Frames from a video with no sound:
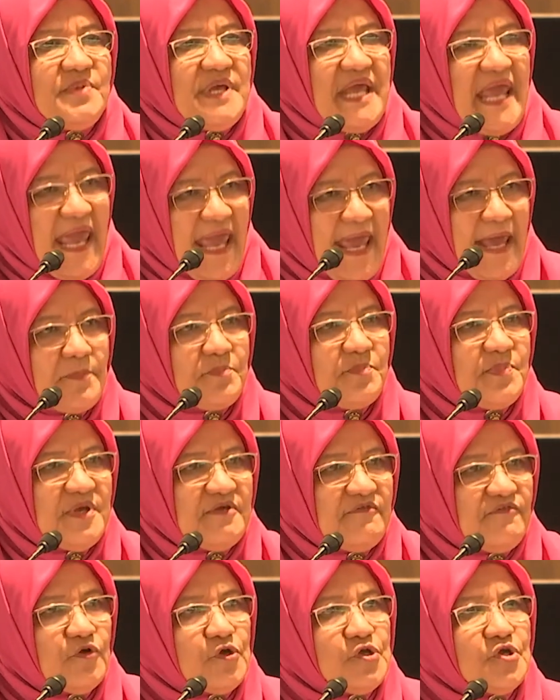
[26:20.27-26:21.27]
be
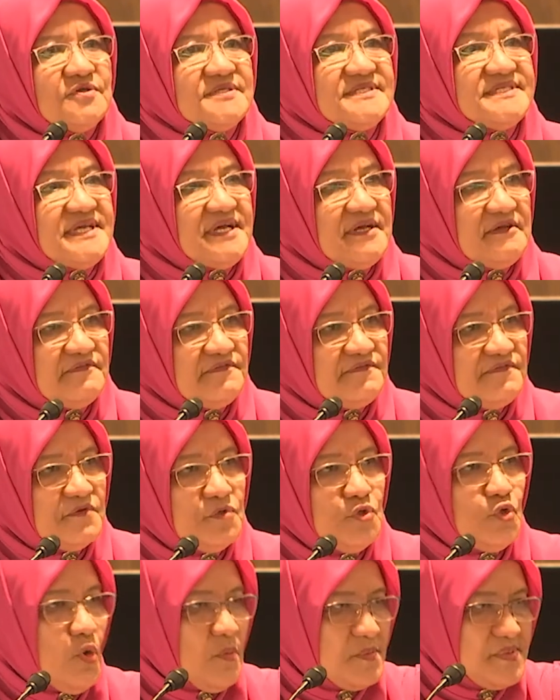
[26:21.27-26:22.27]
happy for yourself,
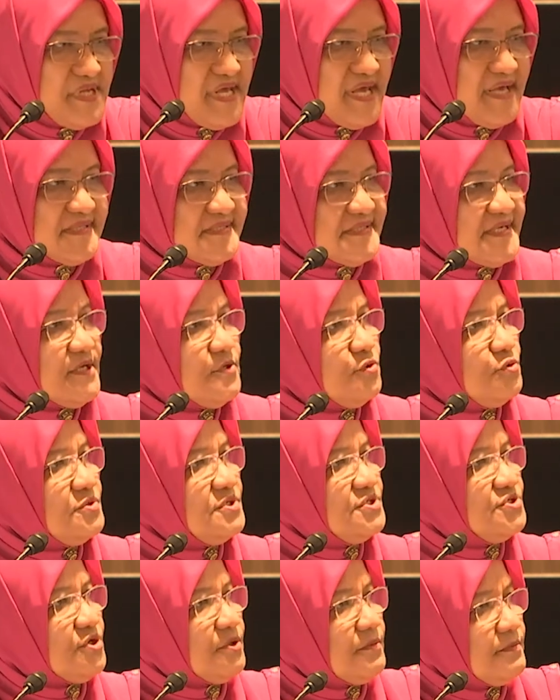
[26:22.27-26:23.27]
nobody else can do
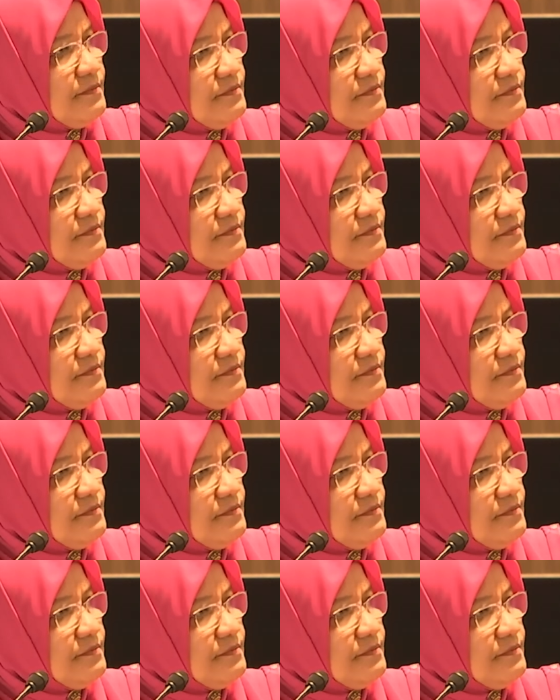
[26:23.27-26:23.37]
the job.